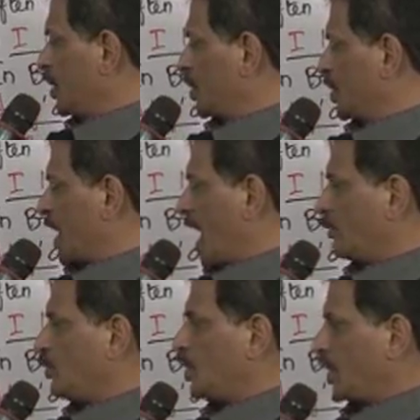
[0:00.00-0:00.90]

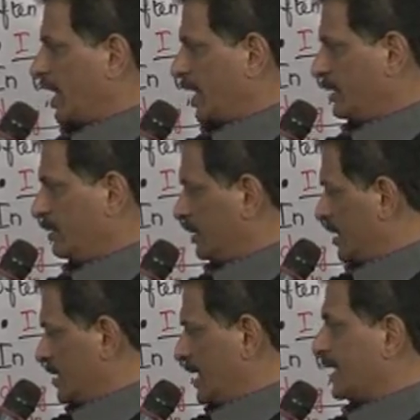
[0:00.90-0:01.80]
shouted. You
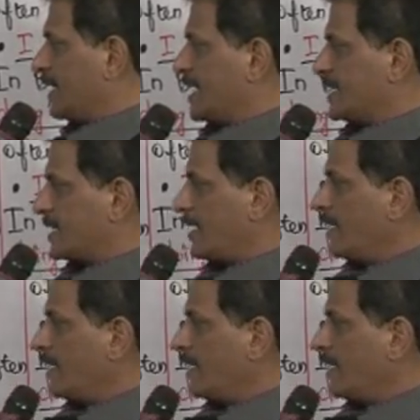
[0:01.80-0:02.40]
can say like this.